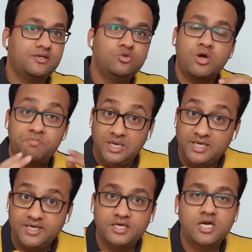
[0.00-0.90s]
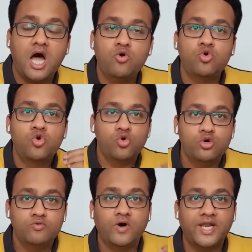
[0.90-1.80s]
you have built it, now
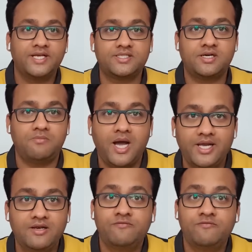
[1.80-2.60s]
go one extra mile,